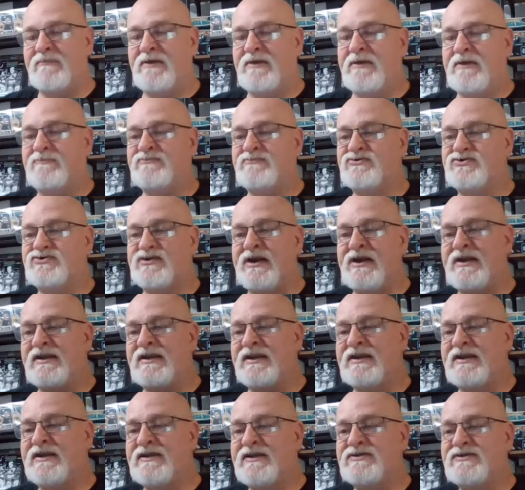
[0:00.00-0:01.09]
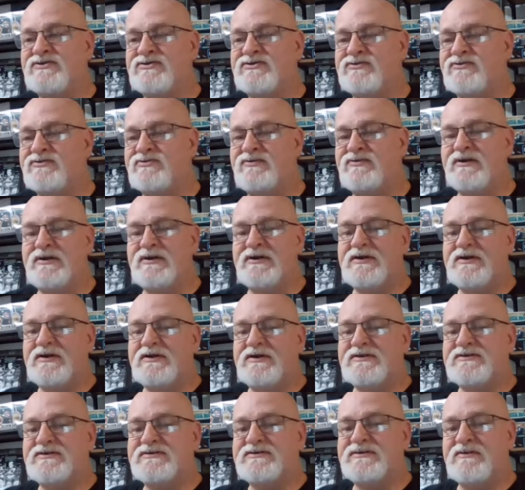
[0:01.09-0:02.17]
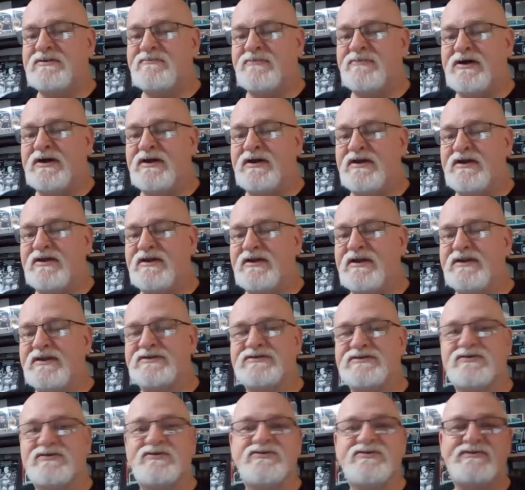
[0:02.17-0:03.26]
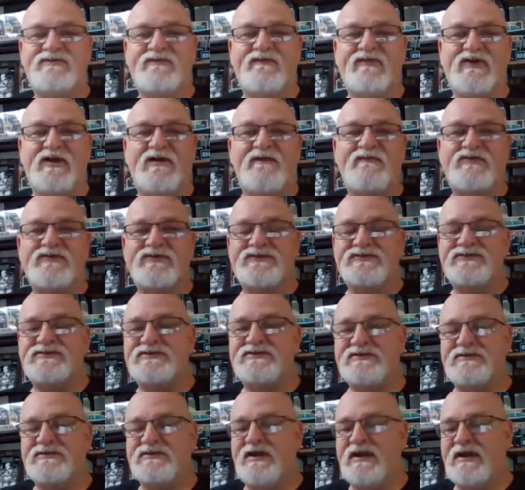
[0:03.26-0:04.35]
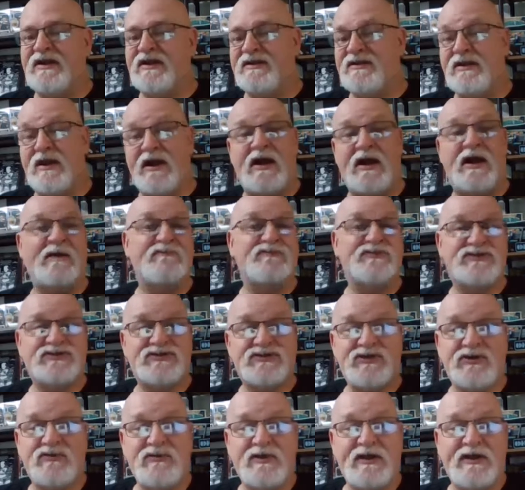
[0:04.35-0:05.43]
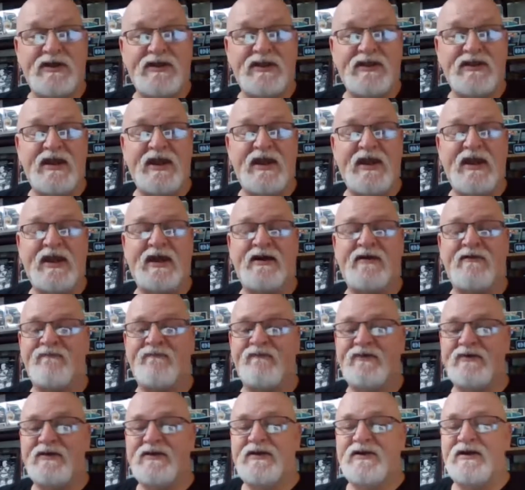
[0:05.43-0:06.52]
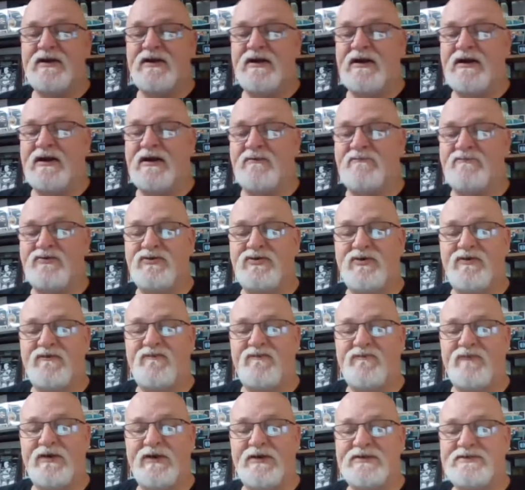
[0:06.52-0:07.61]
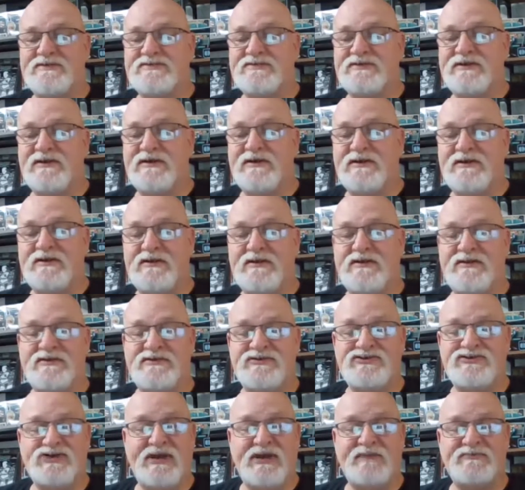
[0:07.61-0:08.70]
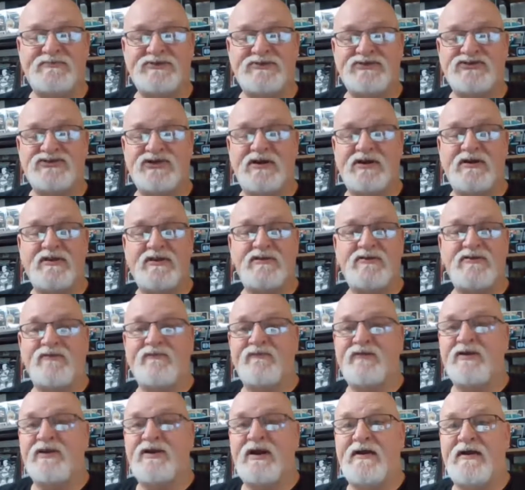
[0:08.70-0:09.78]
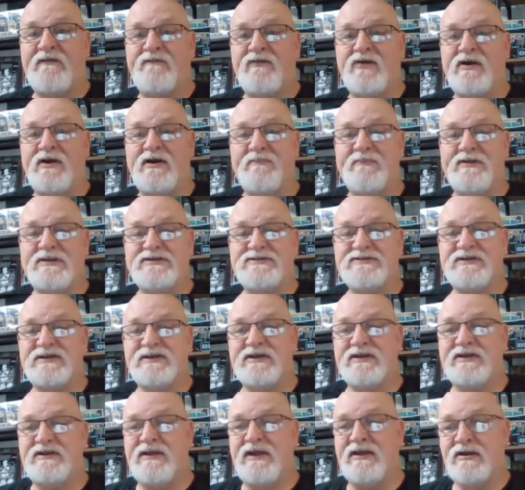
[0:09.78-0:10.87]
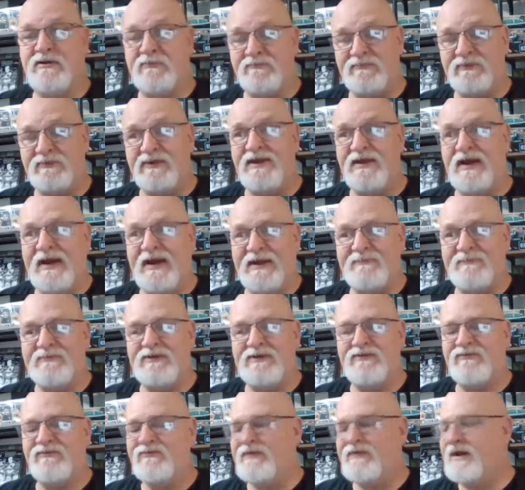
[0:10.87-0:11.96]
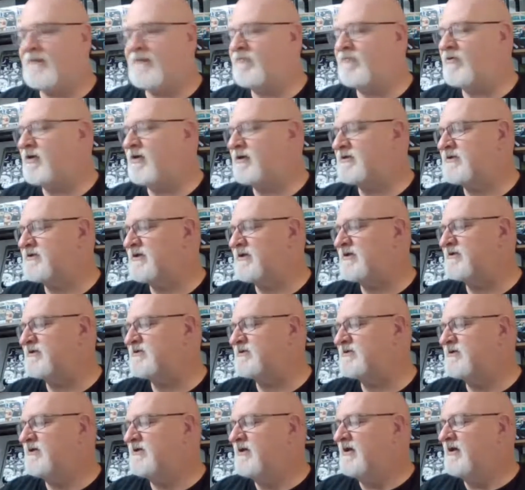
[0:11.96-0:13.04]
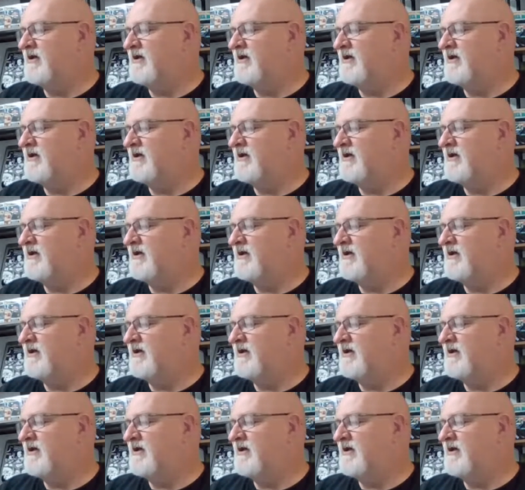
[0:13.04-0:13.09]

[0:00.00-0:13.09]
I'm trying to get into some exclusive covers, and I'm so lucky to have good friends in James and Jonathan over at Hive Comics that can help guide me through that process.